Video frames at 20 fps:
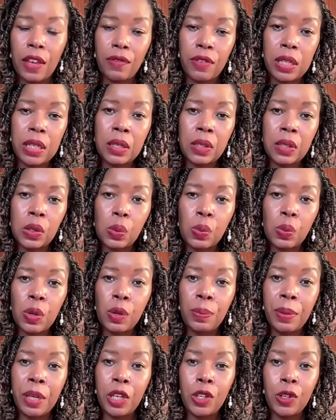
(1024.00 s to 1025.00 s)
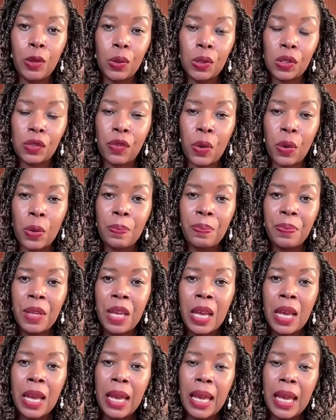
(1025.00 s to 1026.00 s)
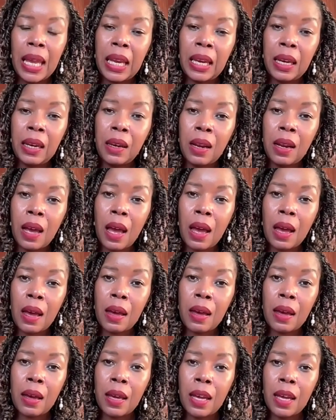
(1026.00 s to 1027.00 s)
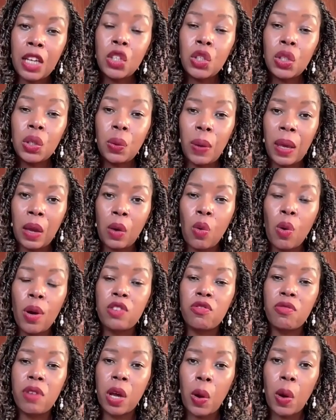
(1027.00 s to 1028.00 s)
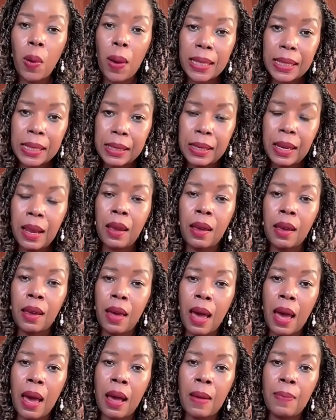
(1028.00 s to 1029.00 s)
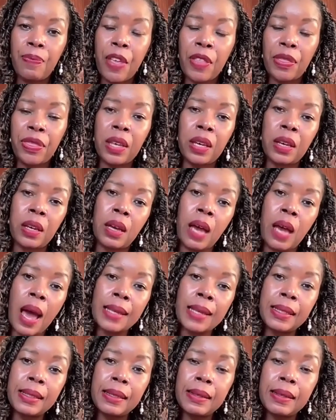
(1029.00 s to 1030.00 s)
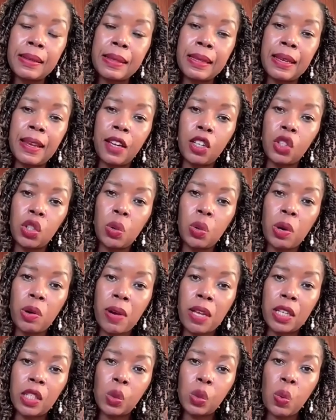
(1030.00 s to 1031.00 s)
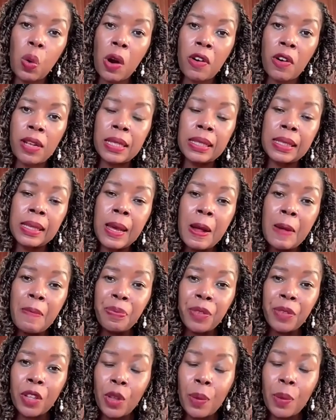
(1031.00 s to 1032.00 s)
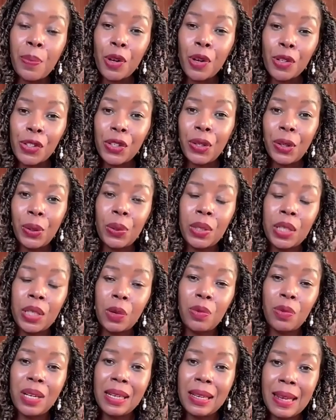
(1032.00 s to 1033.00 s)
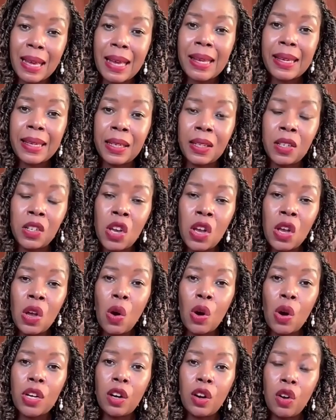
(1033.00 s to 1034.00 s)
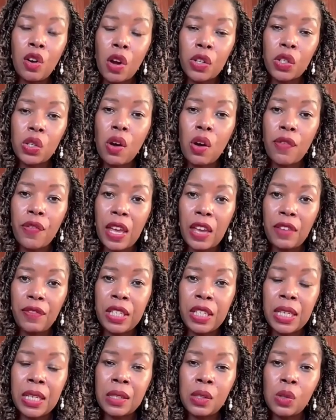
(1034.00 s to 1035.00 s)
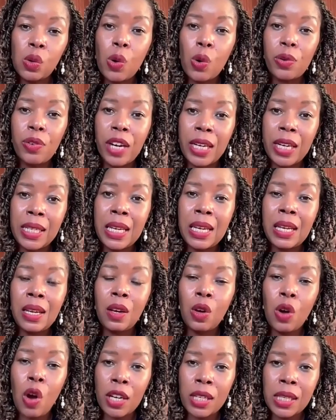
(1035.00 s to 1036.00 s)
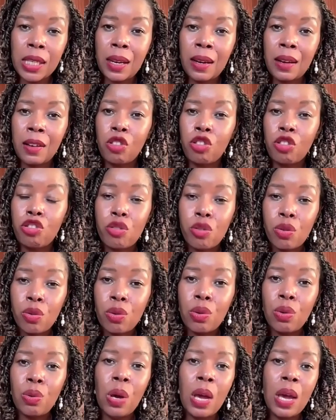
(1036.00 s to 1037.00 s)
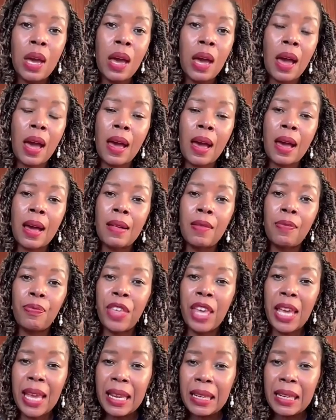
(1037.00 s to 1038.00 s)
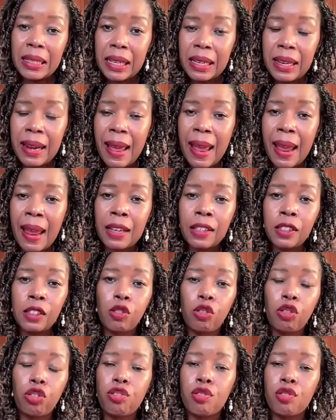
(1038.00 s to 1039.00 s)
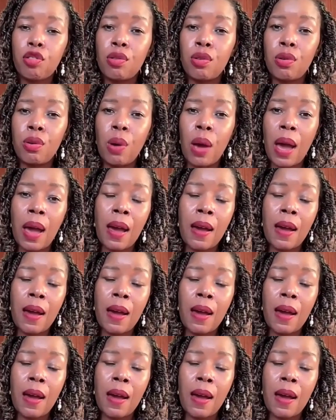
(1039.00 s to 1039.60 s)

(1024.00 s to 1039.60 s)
evidence will be useful? In issuing or in requesting that the ICC issue arrest warrants, the prosecutor relied on a lot of evidence already gotten through the internet, through